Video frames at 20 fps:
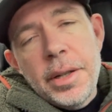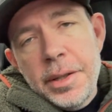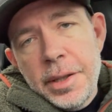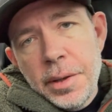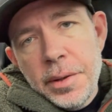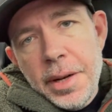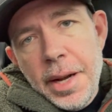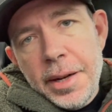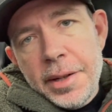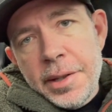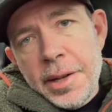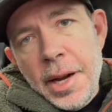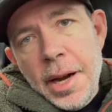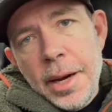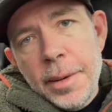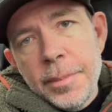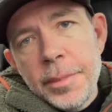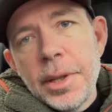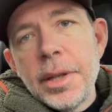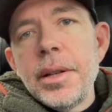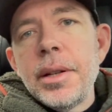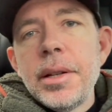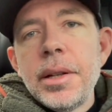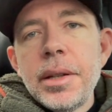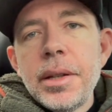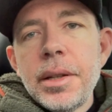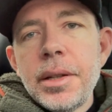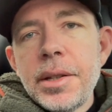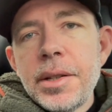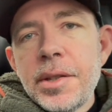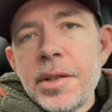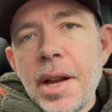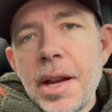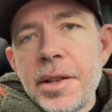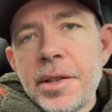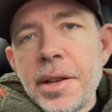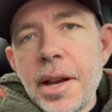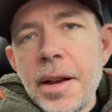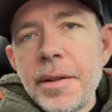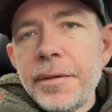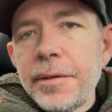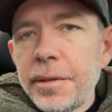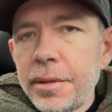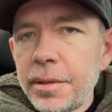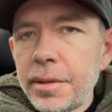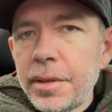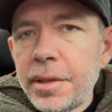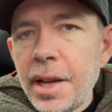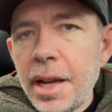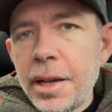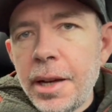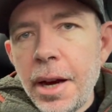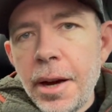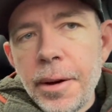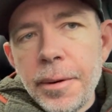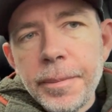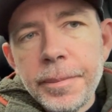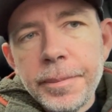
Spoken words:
Until next time, stay safe and take care.